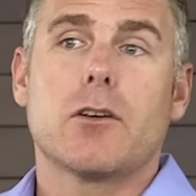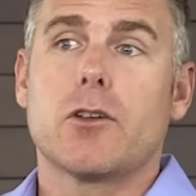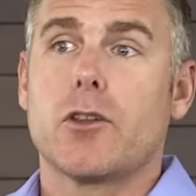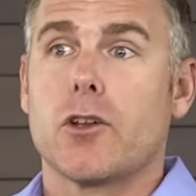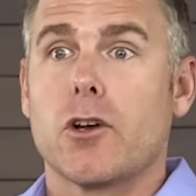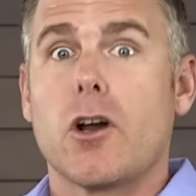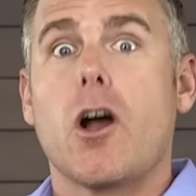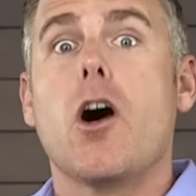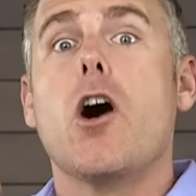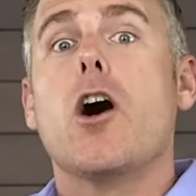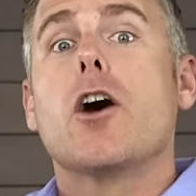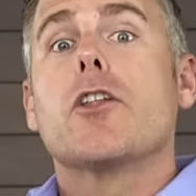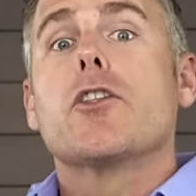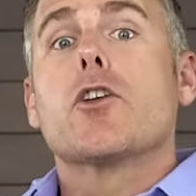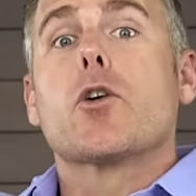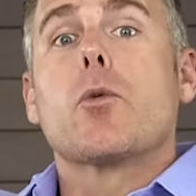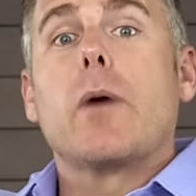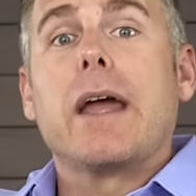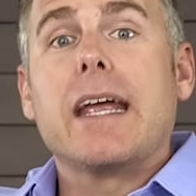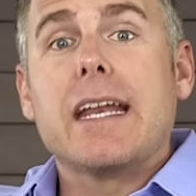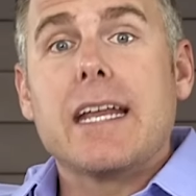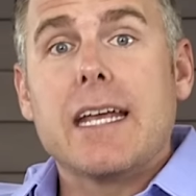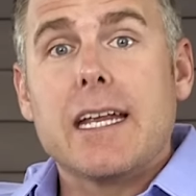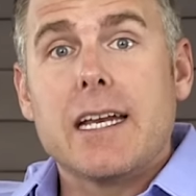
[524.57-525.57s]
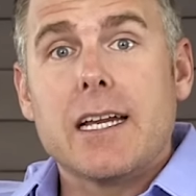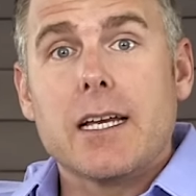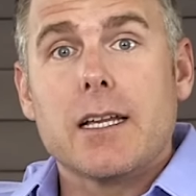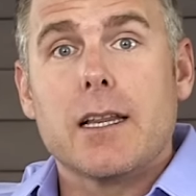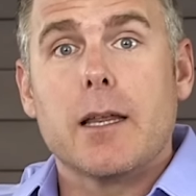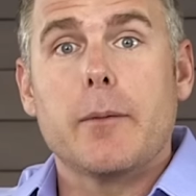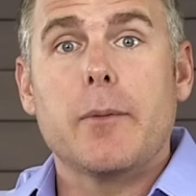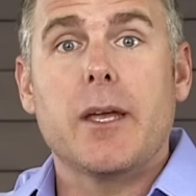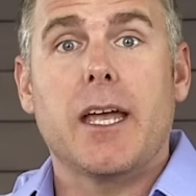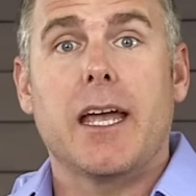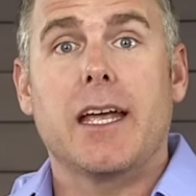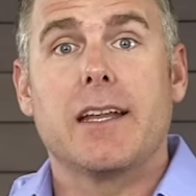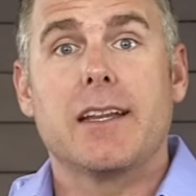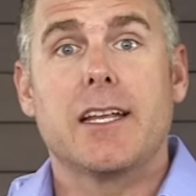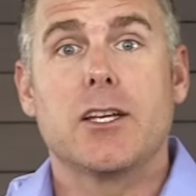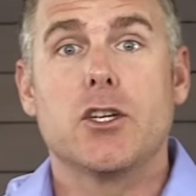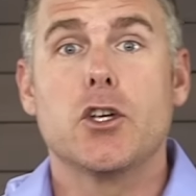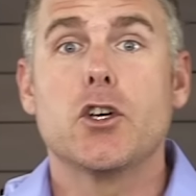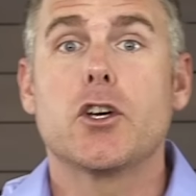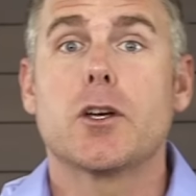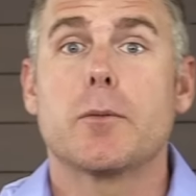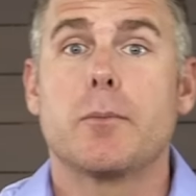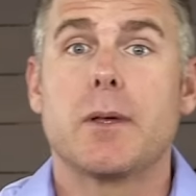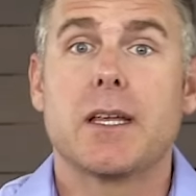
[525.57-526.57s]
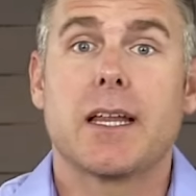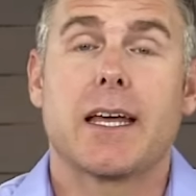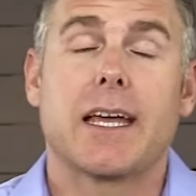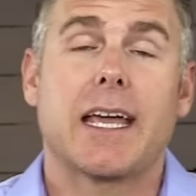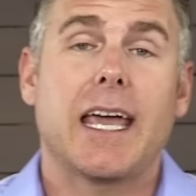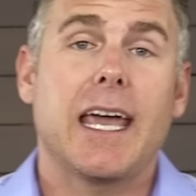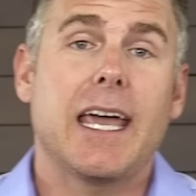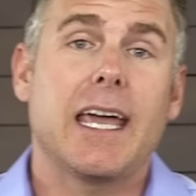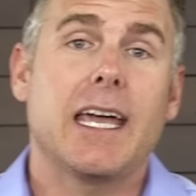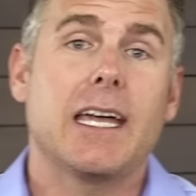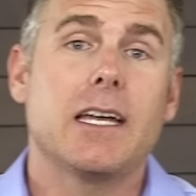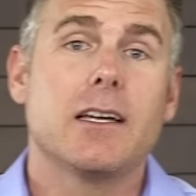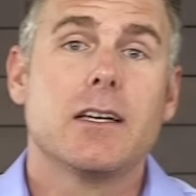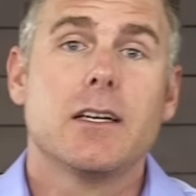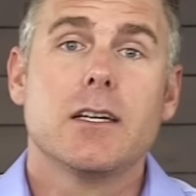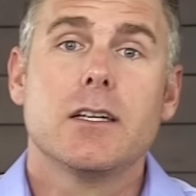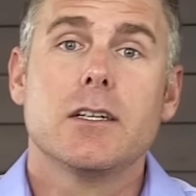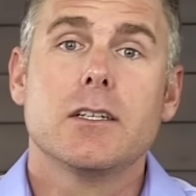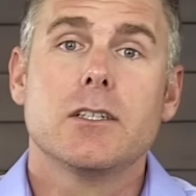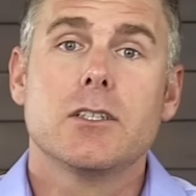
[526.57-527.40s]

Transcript: or they're on their way to hitting a limit, and then you could be like, hey,